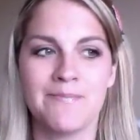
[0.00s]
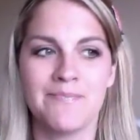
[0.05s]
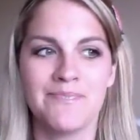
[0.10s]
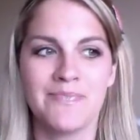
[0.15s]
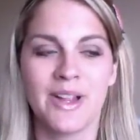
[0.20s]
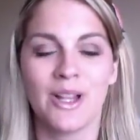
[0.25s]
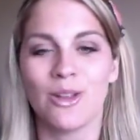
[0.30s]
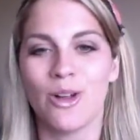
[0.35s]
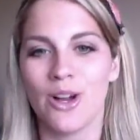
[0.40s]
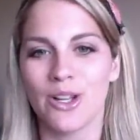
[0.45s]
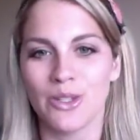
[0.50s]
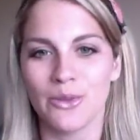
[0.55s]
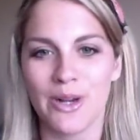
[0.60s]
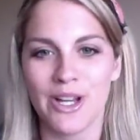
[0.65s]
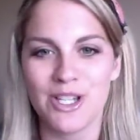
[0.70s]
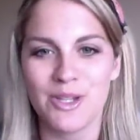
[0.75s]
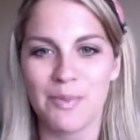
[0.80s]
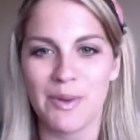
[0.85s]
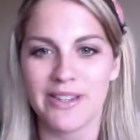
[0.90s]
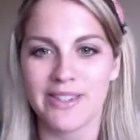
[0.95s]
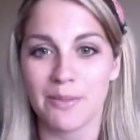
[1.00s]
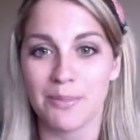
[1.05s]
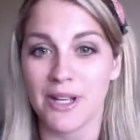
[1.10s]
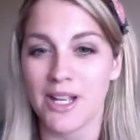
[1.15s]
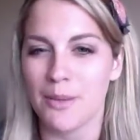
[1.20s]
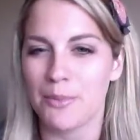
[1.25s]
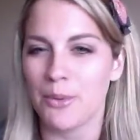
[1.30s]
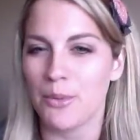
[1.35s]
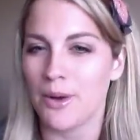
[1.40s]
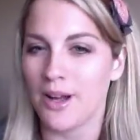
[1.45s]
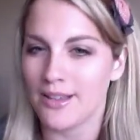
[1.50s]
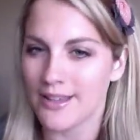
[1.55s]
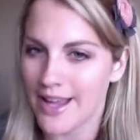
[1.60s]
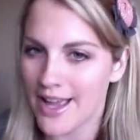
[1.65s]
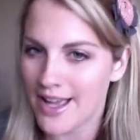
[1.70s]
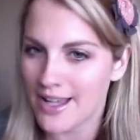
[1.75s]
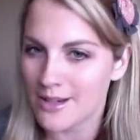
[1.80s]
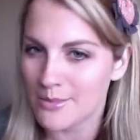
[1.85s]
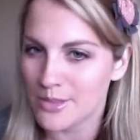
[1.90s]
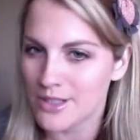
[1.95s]
along the way, she picks up a couple wild
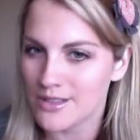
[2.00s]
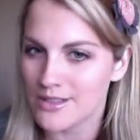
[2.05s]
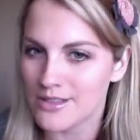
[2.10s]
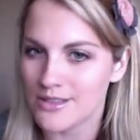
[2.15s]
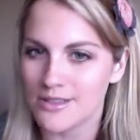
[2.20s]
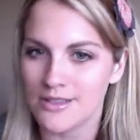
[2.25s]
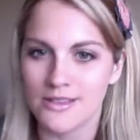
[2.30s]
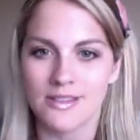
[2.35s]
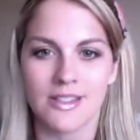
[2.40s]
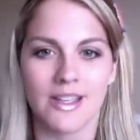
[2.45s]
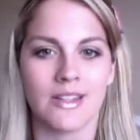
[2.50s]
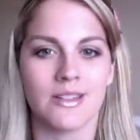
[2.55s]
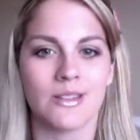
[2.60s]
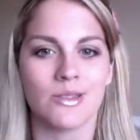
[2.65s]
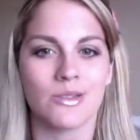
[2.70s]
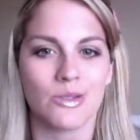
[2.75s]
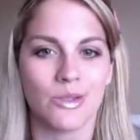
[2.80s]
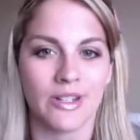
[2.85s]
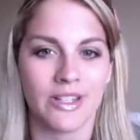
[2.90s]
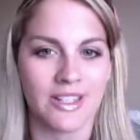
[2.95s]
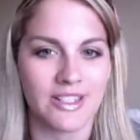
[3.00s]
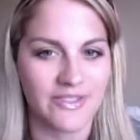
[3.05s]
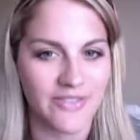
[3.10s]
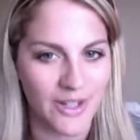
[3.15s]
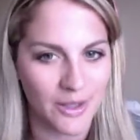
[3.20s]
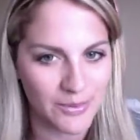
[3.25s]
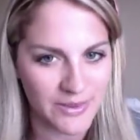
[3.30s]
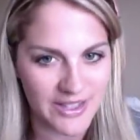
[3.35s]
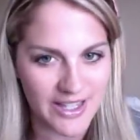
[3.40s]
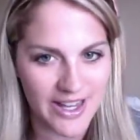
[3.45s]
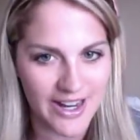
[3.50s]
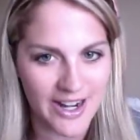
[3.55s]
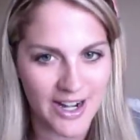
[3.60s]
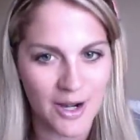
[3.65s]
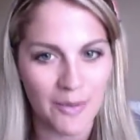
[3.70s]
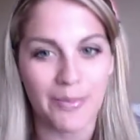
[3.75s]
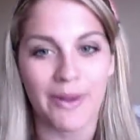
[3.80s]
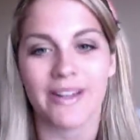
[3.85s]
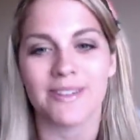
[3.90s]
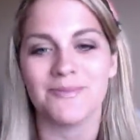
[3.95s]
animals and the story that develops
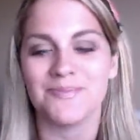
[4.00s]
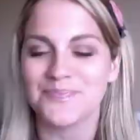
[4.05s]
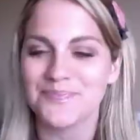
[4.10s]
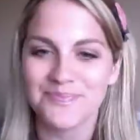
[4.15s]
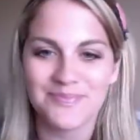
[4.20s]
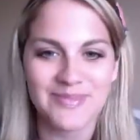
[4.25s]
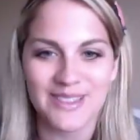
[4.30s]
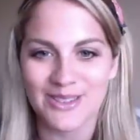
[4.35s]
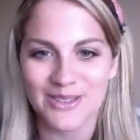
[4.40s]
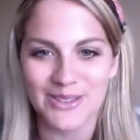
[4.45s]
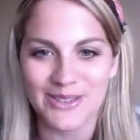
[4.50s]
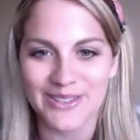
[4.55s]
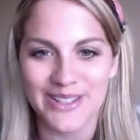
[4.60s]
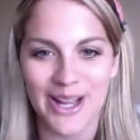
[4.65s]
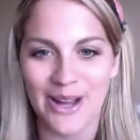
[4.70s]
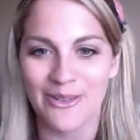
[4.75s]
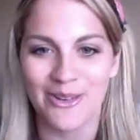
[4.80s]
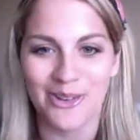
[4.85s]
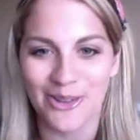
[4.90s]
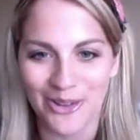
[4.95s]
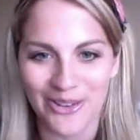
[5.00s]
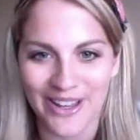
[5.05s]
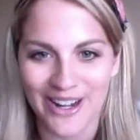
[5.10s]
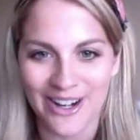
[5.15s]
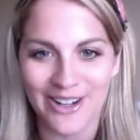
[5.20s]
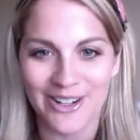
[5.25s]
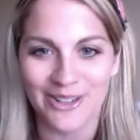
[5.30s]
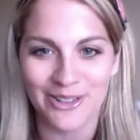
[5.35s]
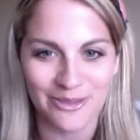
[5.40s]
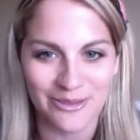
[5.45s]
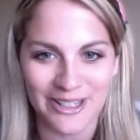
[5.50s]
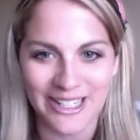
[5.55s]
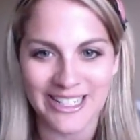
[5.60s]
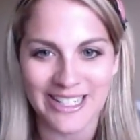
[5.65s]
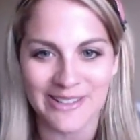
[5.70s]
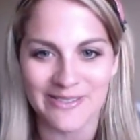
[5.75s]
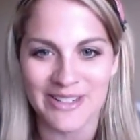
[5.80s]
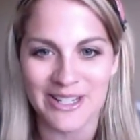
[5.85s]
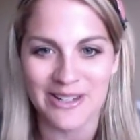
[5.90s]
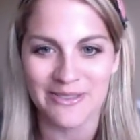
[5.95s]
there. But I won't go there. You'll read
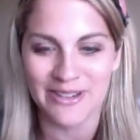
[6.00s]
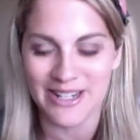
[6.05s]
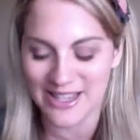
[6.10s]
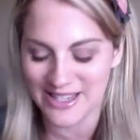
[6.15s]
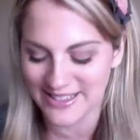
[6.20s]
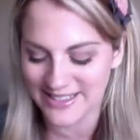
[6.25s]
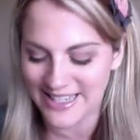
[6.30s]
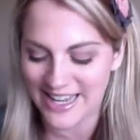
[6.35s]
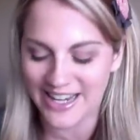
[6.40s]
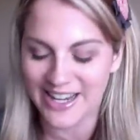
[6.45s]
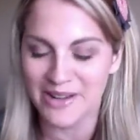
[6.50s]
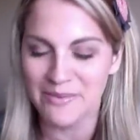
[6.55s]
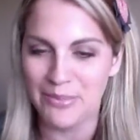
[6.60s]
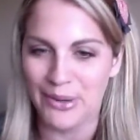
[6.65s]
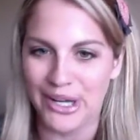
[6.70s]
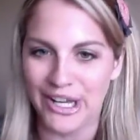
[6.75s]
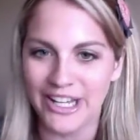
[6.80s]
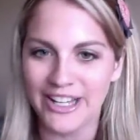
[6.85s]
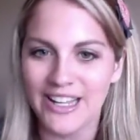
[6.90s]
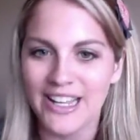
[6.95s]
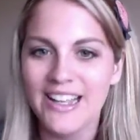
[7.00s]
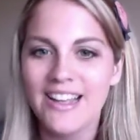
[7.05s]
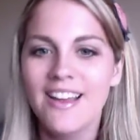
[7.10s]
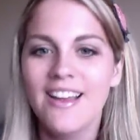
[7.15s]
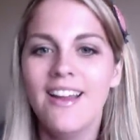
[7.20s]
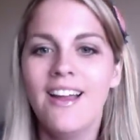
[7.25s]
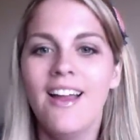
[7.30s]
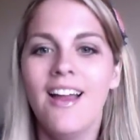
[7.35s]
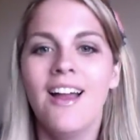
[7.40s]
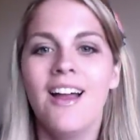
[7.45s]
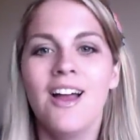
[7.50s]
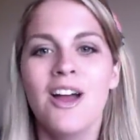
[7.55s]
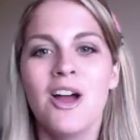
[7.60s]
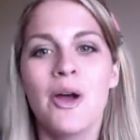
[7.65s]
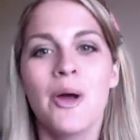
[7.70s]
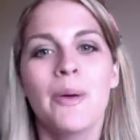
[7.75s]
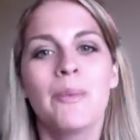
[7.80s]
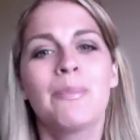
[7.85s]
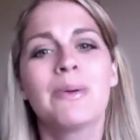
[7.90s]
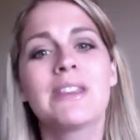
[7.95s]
it when you read the second book.
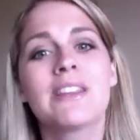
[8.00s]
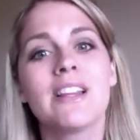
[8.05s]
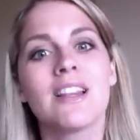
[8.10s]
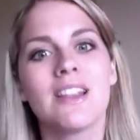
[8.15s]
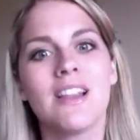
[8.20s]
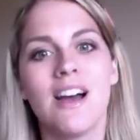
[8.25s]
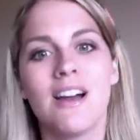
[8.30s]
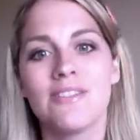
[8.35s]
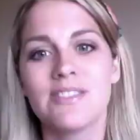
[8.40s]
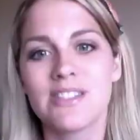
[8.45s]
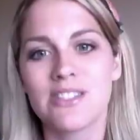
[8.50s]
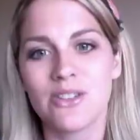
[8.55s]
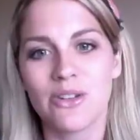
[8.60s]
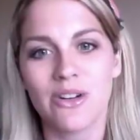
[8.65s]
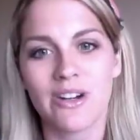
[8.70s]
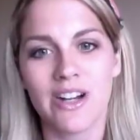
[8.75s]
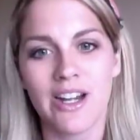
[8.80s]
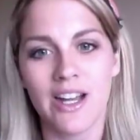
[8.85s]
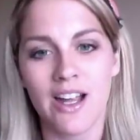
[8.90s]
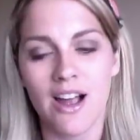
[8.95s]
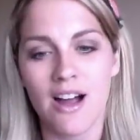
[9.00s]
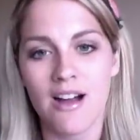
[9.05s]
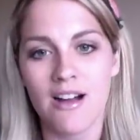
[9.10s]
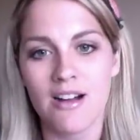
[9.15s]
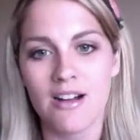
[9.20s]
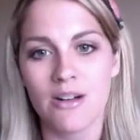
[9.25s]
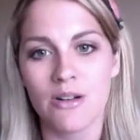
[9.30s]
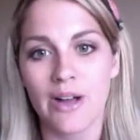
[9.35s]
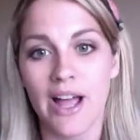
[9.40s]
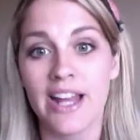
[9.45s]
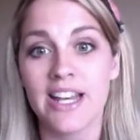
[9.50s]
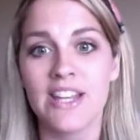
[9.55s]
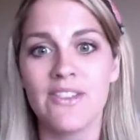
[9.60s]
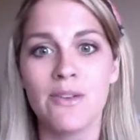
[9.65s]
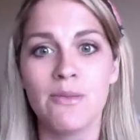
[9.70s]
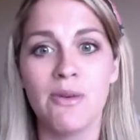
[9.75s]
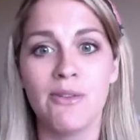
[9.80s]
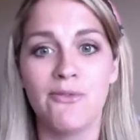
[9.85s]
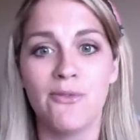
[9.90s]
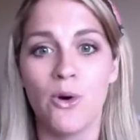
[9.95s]
But the love story, oh, and
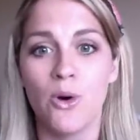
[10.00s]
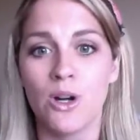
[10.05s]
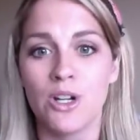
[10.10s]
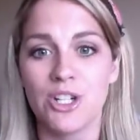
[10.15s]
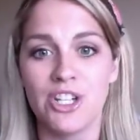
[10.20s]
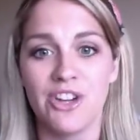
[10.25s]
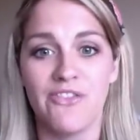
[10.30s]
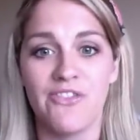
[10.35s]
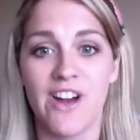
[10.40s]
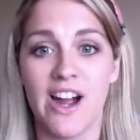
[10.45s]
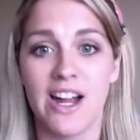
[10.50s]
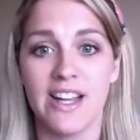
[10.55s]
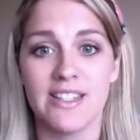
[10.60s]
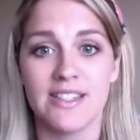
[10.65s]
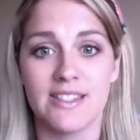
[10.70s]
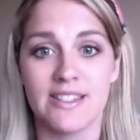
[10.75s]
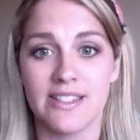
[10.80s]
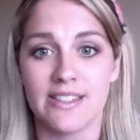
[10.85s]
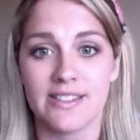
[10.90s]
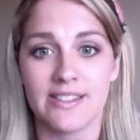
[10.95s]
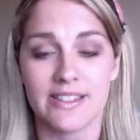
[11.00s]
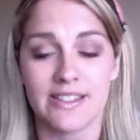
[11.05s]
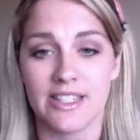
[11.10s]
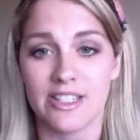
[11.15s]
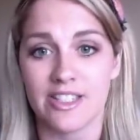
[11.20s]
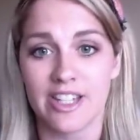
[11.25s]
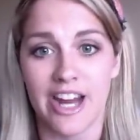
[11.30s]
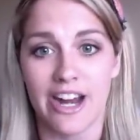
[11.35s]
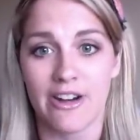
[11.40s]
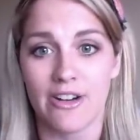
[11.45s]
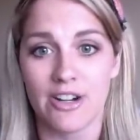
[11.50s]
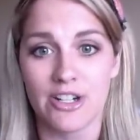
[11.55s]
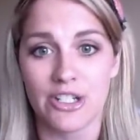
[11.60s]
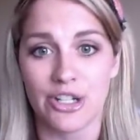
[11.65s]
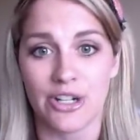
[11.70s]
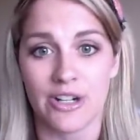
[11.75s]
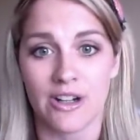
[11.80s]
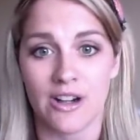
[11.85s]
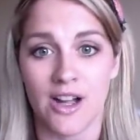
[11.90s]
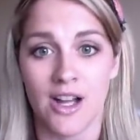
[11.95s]
even before she finds this
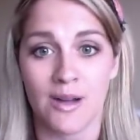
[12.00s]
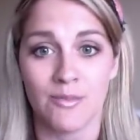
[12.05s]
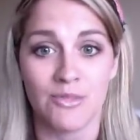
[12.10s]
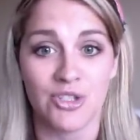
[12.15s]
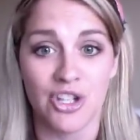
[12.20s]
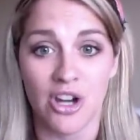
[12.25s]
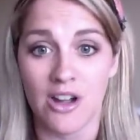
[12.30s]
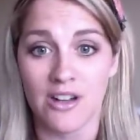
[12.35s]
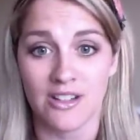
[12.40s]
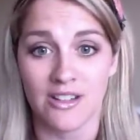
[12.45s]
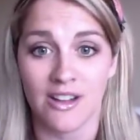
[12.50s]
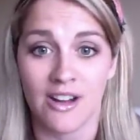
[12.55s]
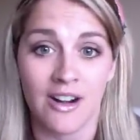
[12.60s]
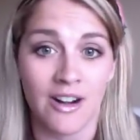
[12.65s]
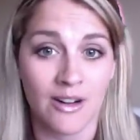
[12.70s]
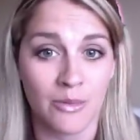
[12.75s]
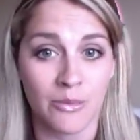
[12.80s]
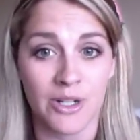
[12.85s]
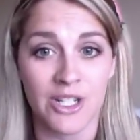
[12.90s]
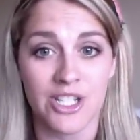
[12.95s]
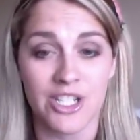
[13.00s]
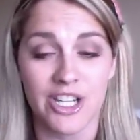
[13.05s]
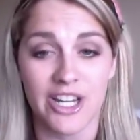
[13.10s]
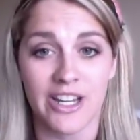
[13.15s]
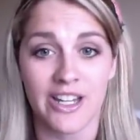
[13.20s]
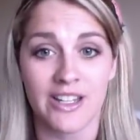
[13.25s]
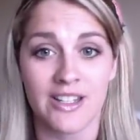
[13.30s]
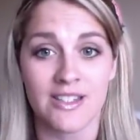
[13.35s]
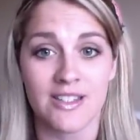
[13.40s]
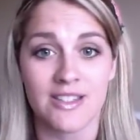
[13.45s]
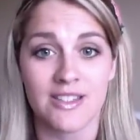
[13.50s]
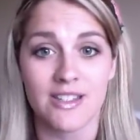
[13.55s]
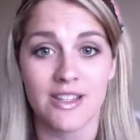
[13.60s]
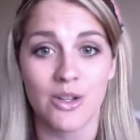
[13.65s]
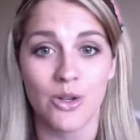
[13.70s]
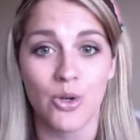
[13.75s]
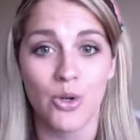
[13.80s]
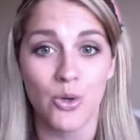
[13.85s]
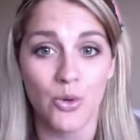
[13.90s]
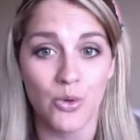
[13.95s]
character, Jondalar, which is
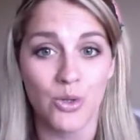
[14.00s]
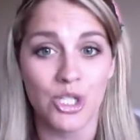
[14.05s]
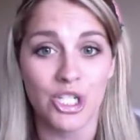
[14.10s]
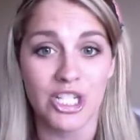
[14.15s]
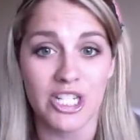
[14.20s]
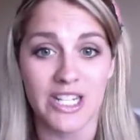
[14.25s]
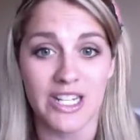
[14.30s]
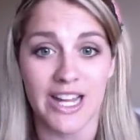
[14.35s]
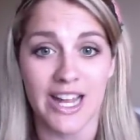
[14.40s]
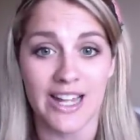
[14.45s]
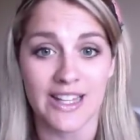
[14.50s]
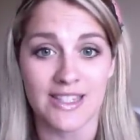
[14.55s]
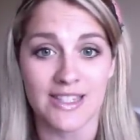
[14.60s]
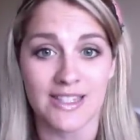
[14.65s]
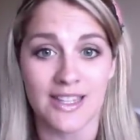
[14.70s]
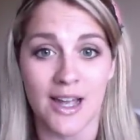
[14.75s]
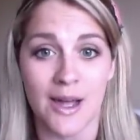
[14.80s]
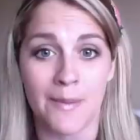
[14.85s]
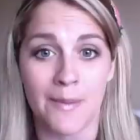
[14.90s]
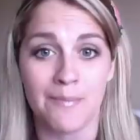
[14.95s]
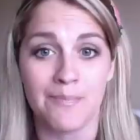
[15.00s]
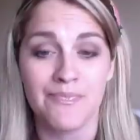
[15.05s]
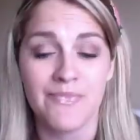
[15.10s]
who she ends up